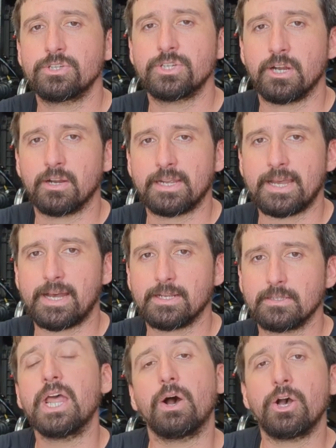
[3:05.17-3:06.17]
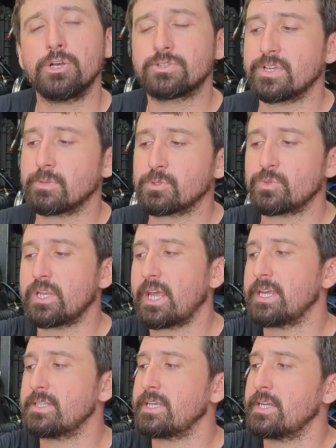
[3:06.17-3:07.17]
share gas. Now, a hose length between
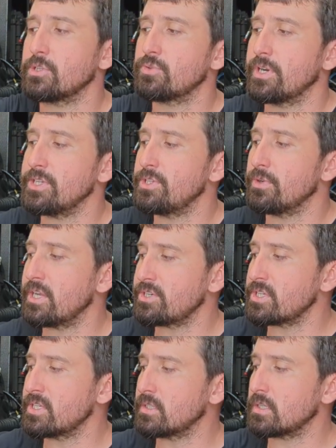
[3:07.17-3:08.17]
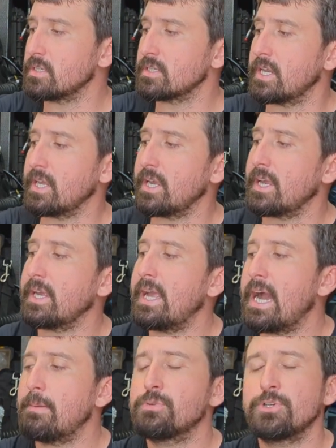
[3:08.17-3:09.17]
18 and 22 inches is going to get
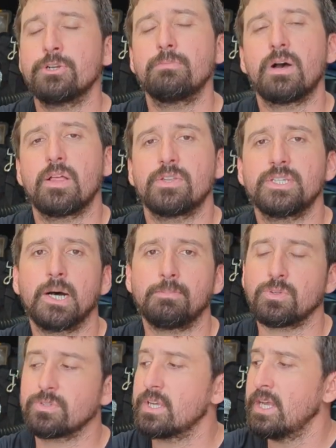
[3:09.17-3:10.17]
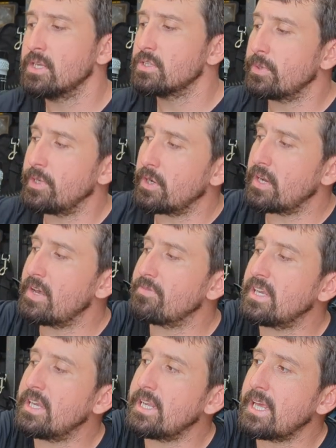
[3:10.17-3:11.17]
captured by the doubles, so we don't
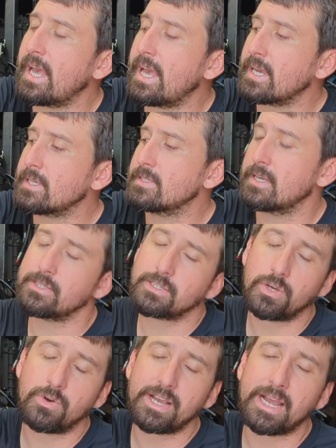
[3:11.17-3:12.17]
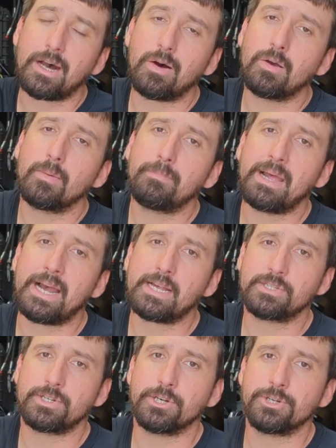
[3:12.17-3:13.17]
have any excess going out
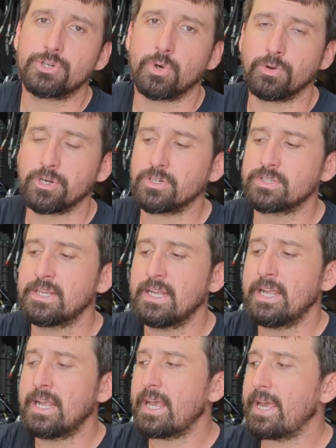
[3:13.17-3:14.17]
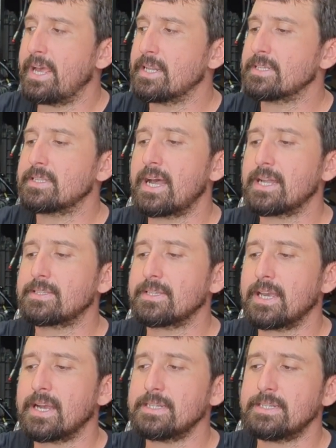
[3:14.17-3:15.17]
past our shoulders, and that's
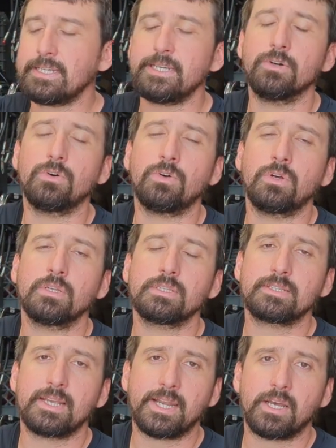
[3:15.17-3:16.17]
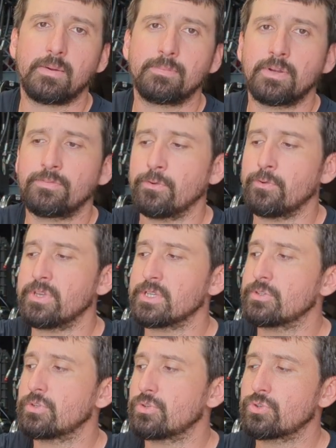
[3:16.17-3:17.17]
the ideal setup for
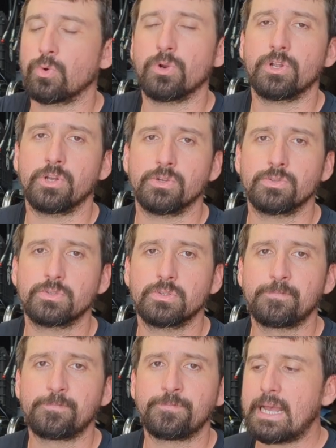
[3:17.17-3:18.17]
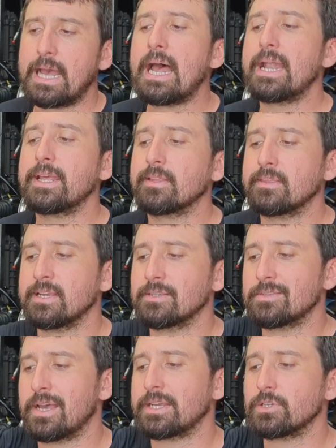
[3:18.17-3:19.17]
this short hose. Adding
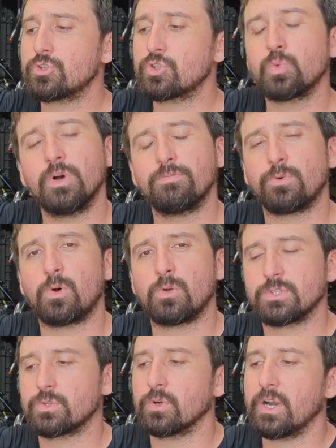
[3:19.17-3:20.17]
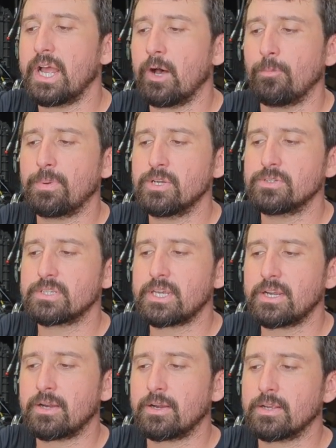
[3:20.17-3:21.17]
things like swivels or elbows
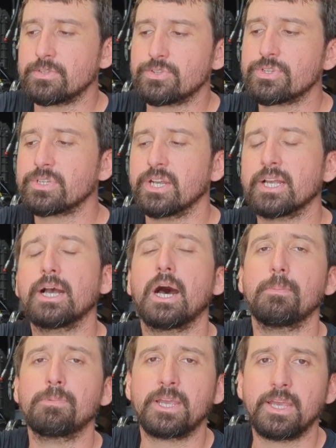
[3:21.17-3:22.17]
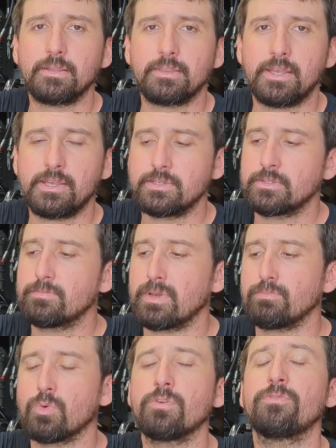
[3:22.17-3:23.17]
here, it's just going to complicate things,
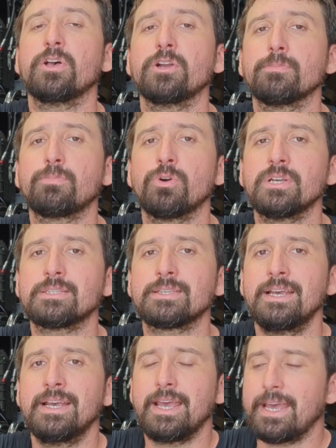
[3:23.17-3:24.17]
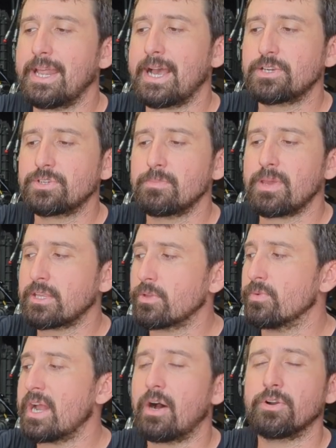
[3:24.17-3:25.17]
make more failure points, and actually make
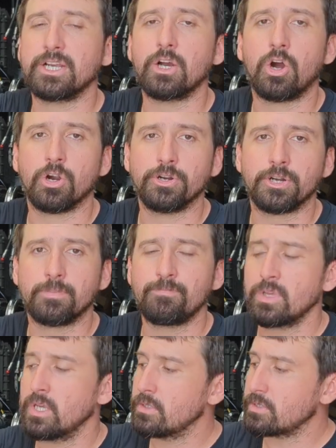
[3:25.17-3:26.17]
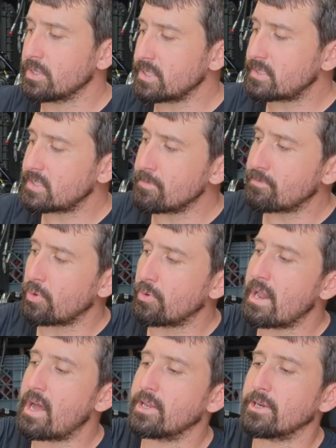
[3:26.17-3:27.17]
the routing harder. So this simple
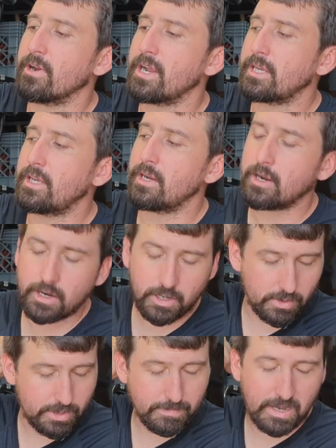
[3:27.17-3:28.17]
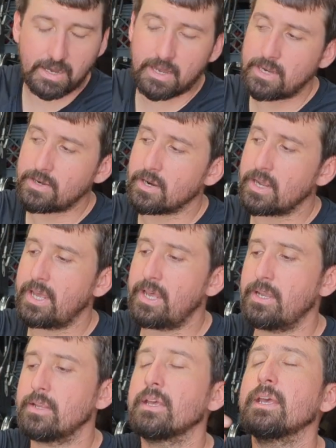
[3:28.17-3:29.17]
routing right here, going behind our
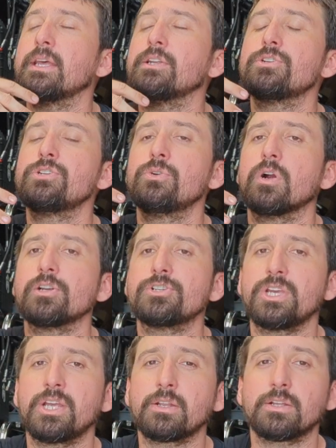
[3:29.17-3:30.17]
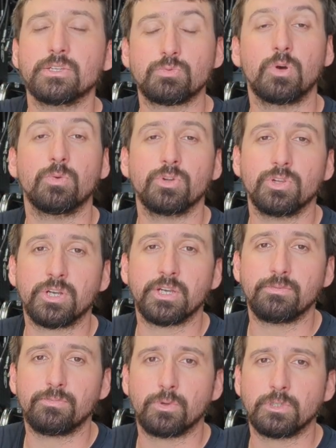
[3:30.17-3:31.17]
head and to our chin, is what we're
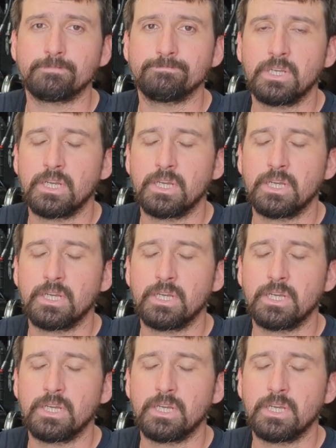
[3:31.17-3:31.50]
looking for.